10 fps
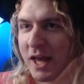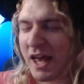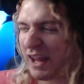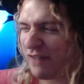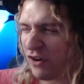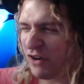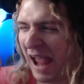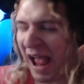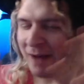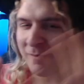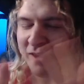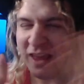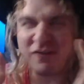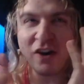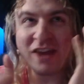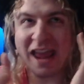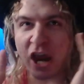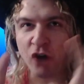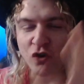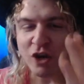again, very
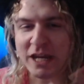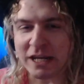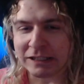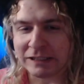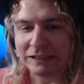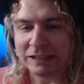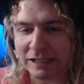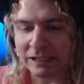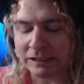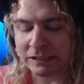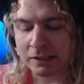airy and clean